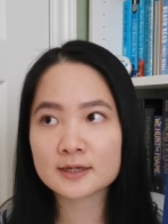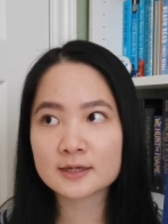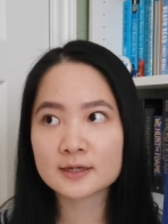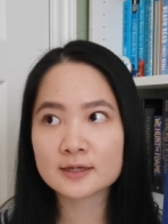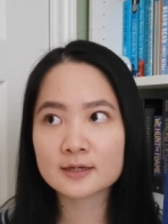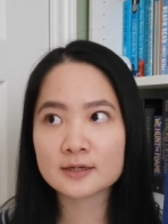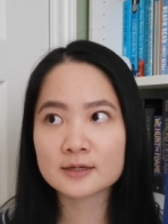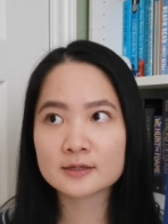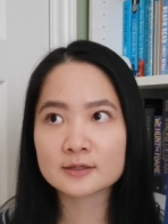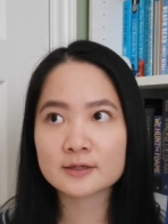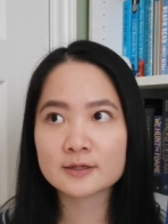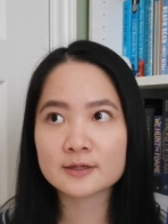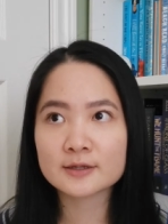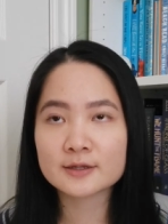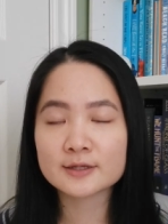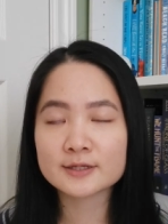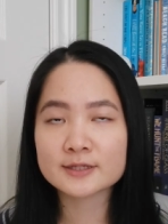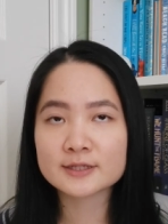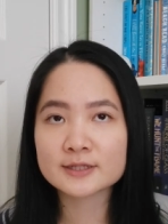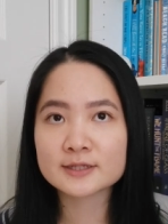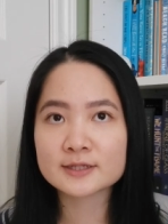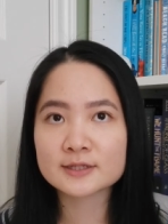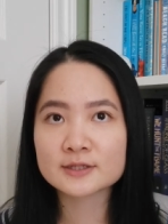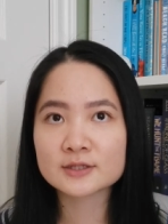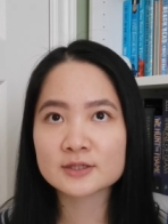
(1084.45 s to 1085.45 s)
and
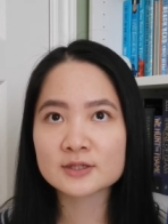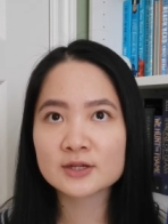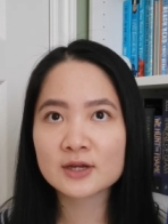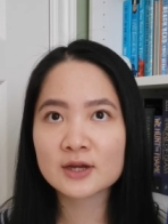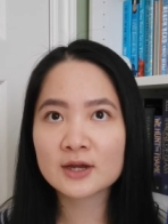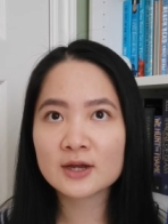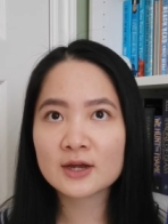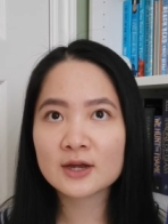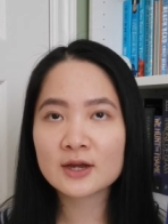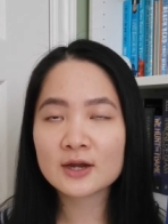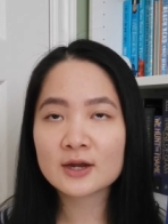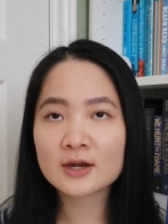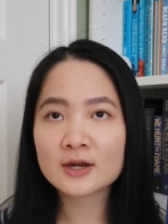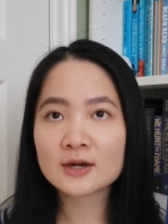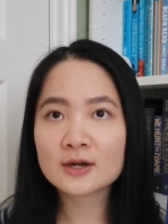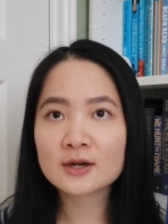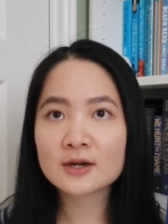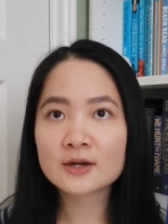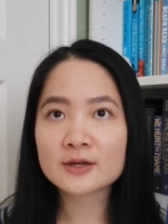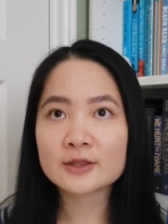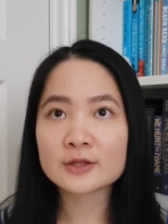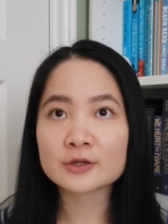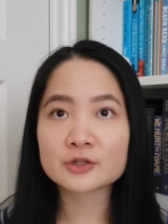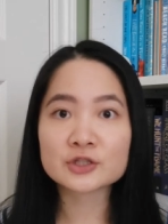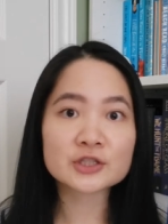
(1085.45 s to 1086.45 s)
this is
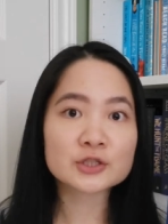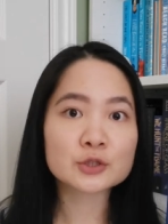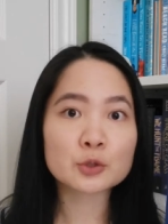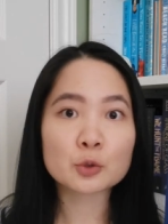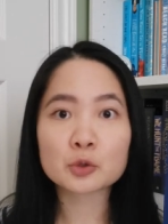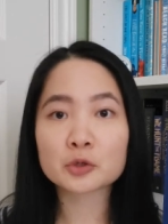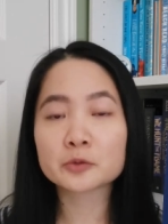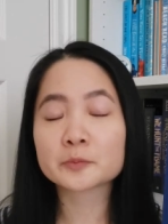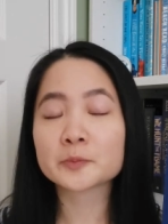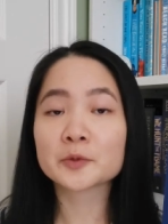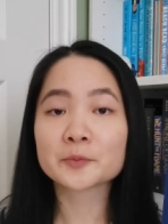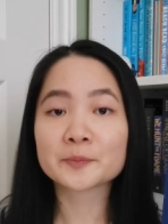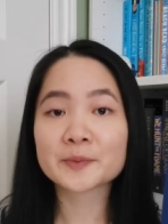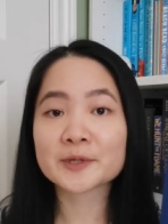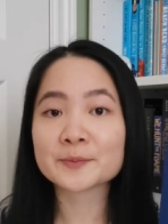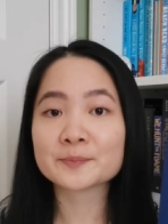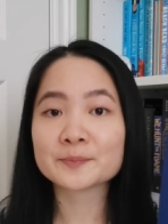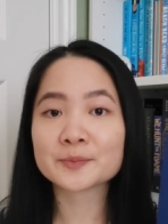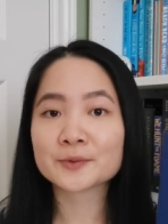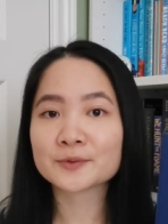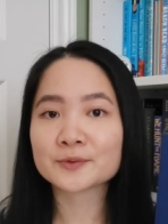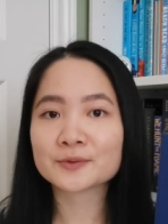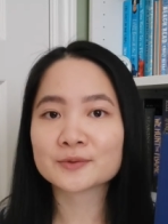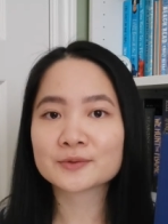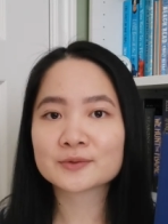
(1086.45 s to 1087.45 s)
they're just horrible
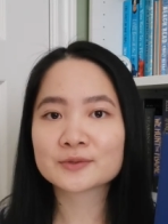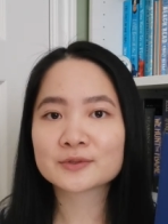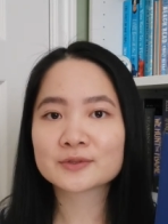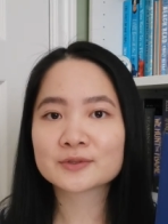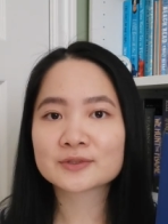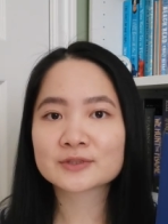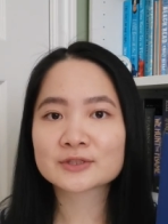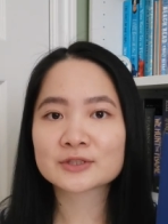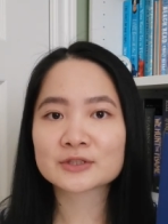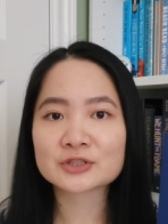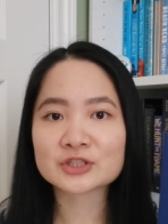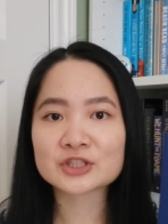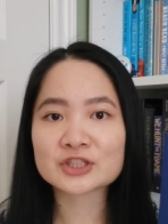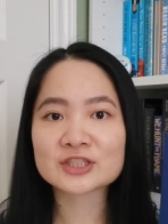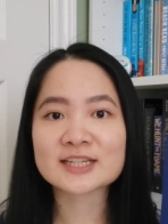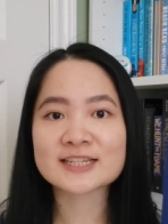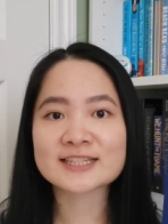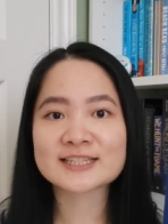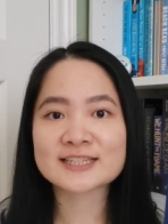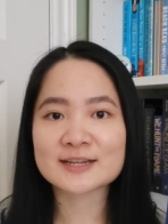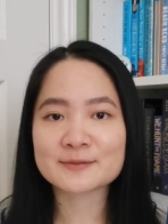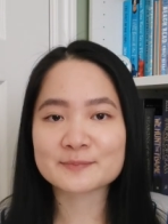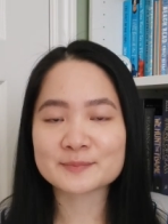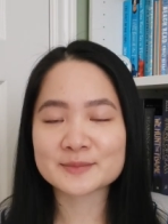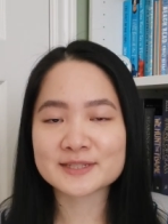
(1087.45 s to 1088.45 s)
people so just
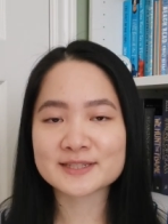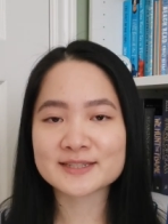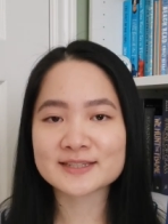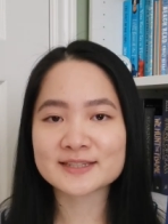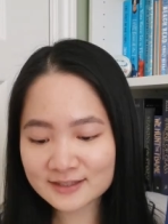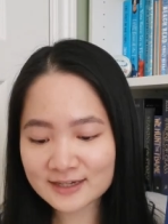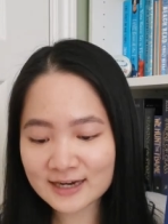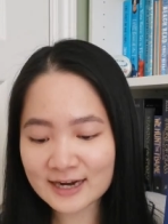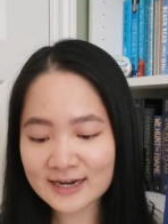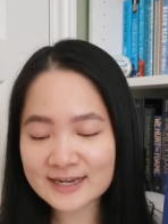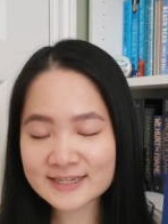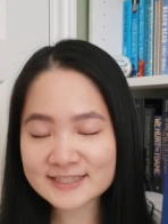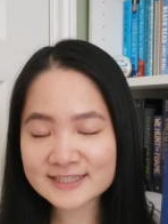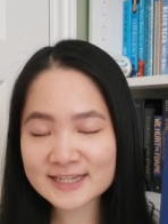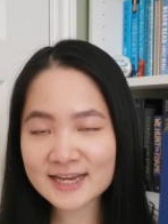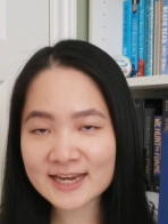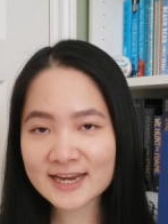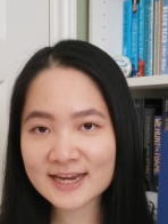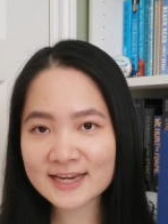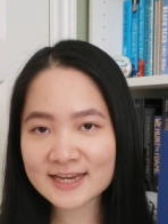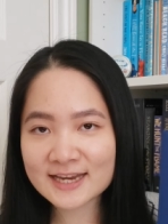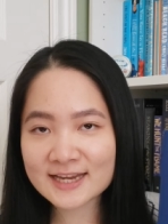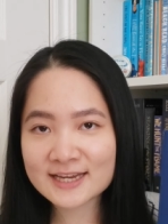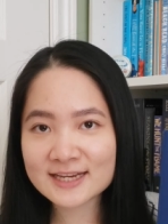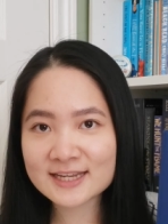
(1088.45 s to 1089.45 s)
accept it. I guess like
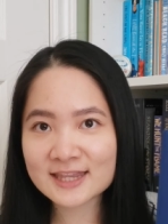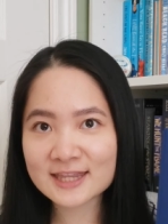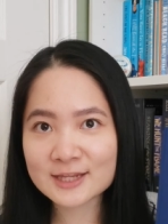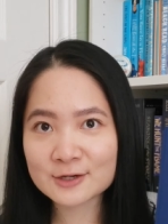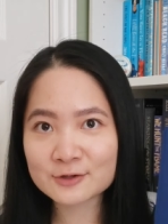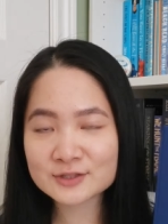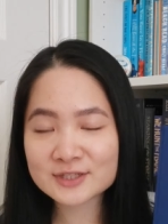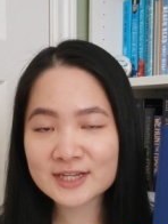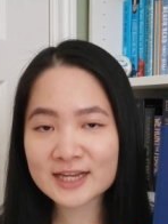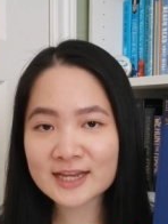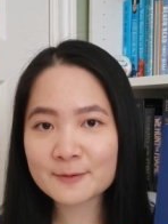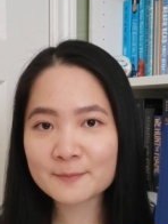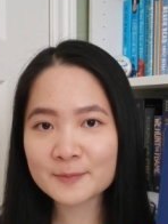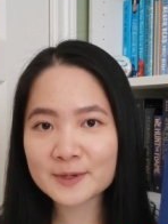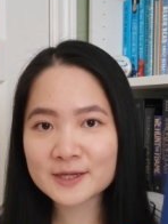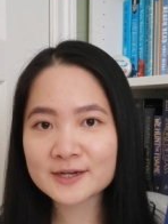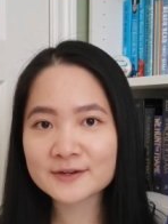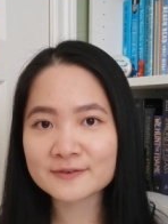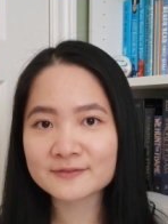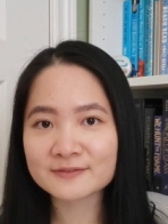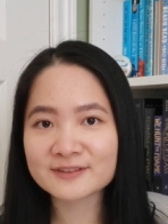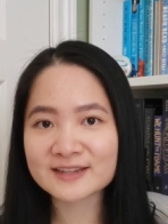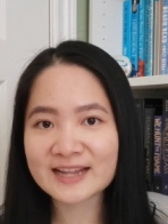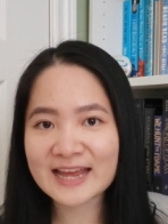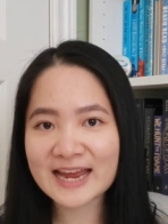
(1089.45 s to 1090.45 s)
again, there was like a bit
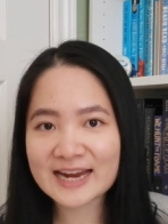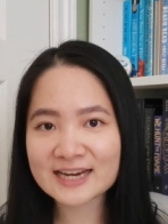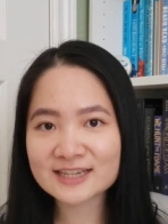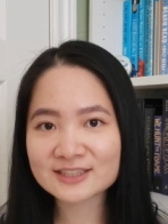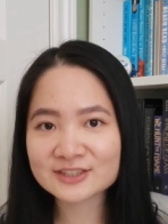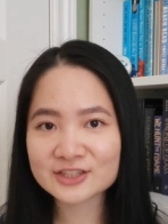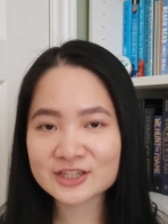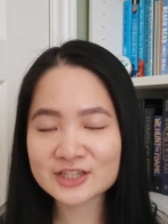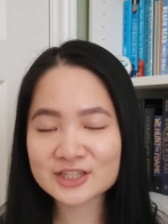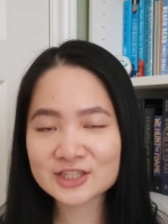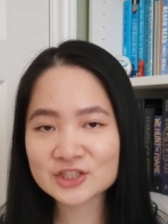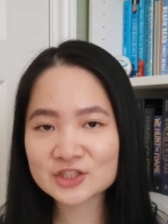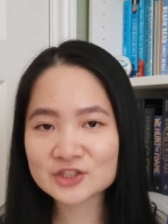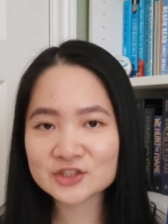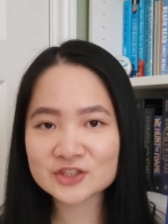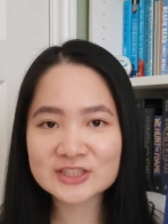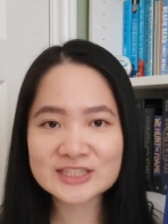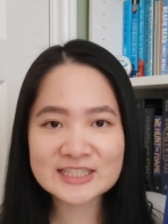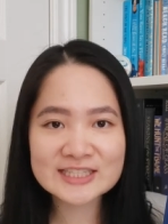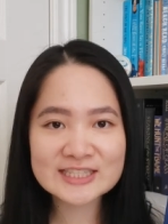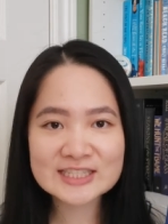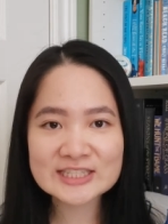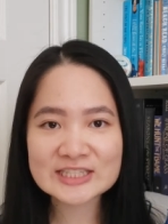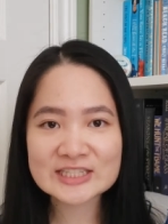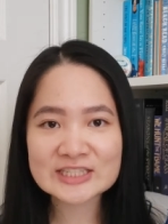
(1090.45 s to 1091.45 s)
of
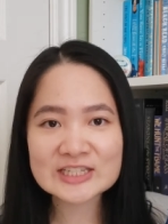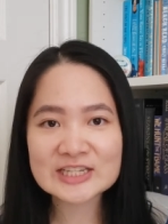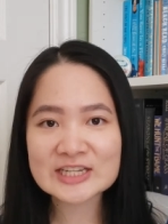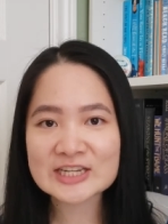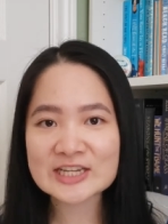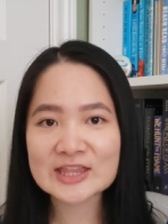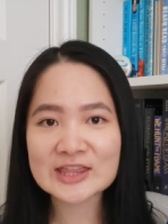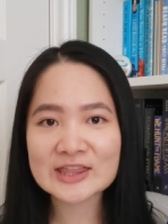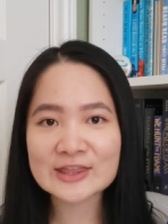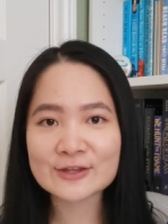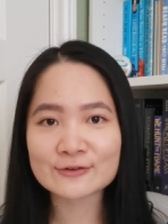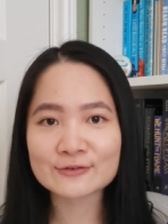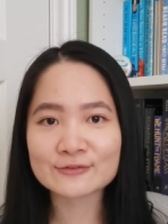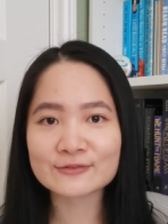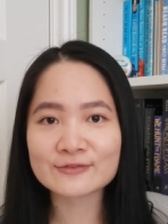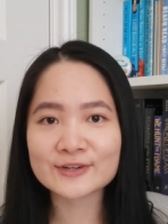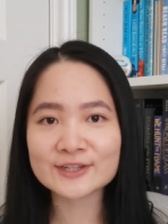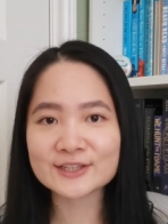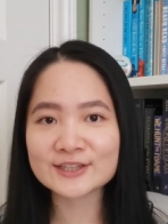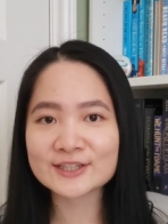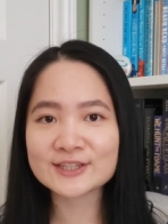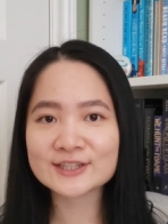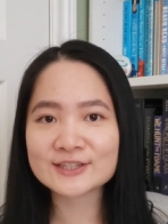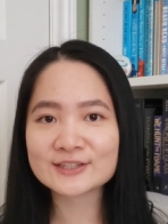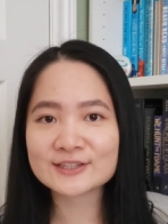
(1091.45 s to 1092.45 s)
lacklusterness in their
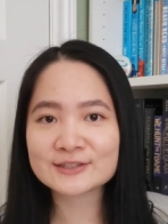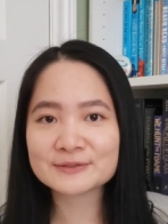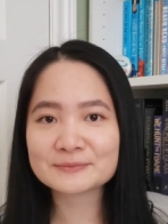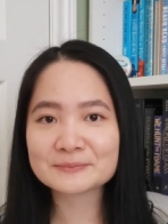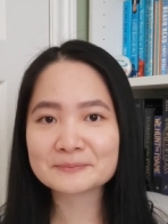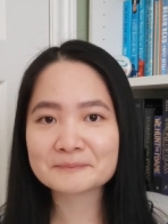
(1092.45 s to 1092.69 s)
villain